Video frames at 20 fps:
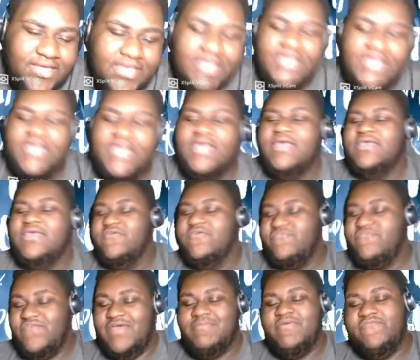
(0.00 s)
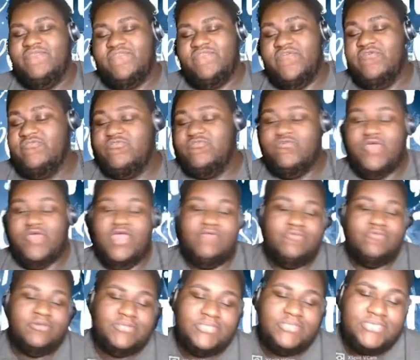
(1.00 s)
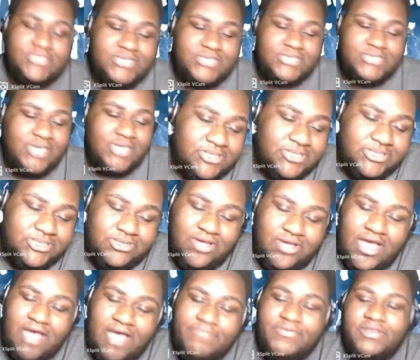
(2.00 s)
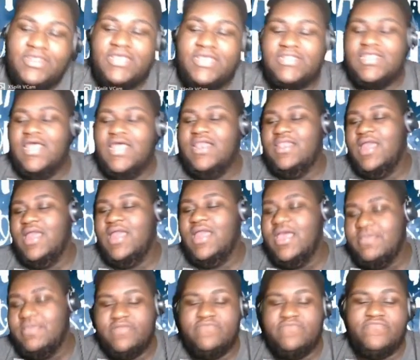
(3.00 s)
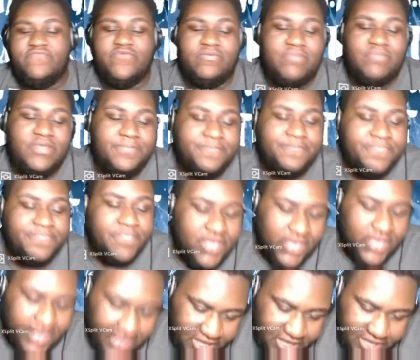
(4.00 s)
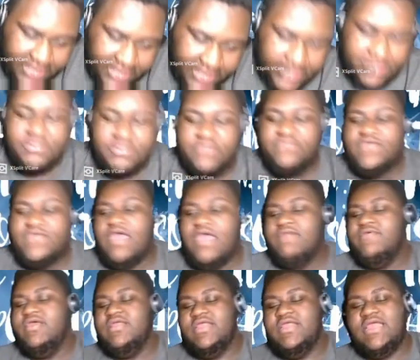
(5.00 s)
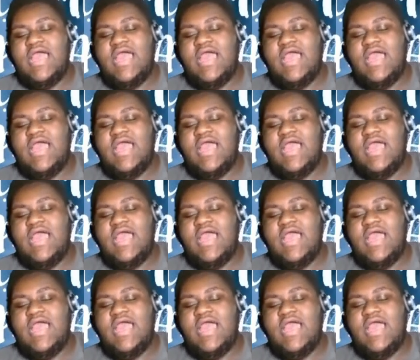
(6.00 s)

Your family, friends, whoever you see, tell them to subscribe and hit that like button for me. And if you have any comments,